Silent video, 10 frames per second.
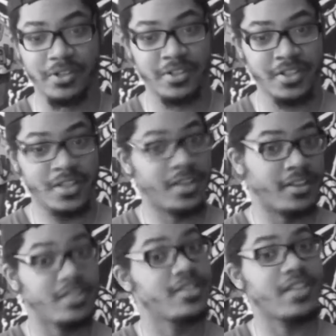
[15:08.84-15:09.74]
but
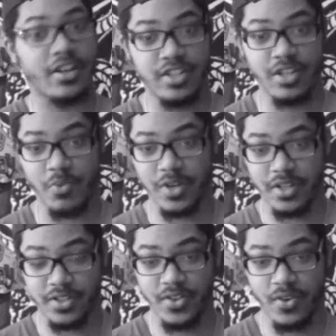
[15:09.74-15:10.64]
this is actually one
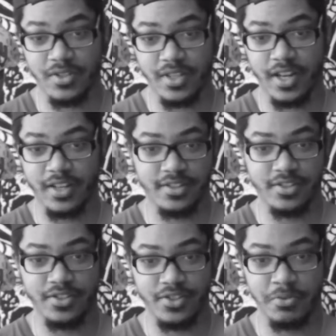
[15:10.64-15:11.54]
of the songs that I
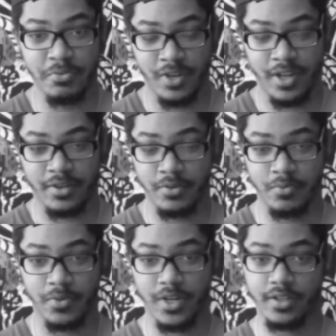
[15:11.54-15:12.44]
listened to, like,
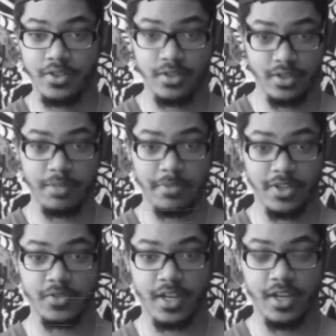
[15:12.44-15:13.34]
when I took some of
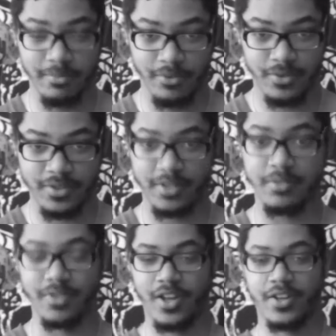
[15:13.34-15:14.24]
those edibles.
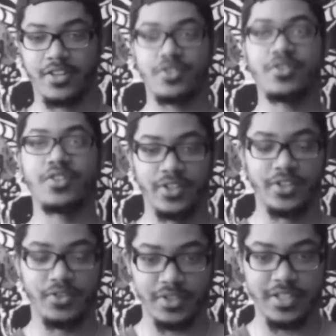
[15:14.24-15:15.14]
And, like, you can
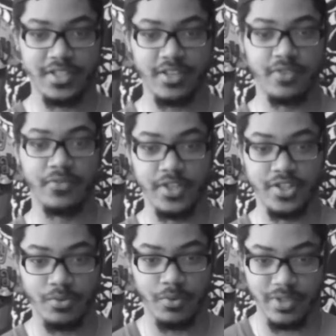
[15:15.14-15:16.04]
literally see the
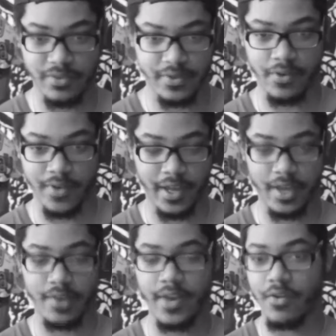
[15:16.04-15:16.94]
visuals
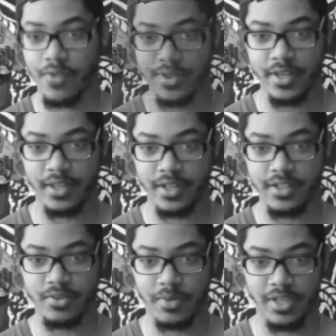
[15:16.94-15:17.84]
of everything that
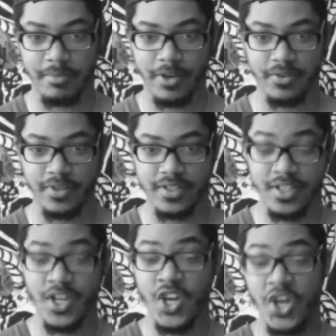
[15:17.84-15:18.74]
he's talking about in this.